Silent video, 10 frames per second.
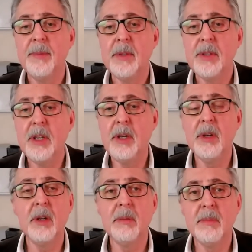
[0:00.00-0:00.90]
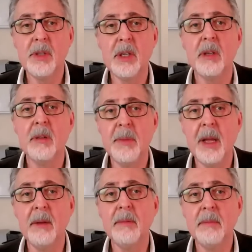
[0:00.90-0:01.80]
senior single
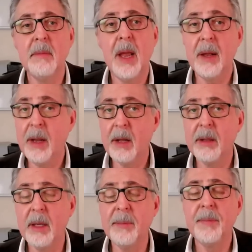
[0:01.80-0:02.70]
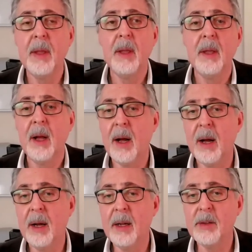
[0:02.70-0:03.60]
men and healthy
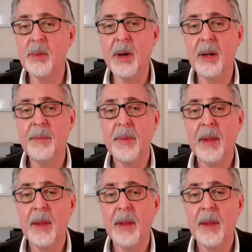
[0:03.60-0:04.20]
as well.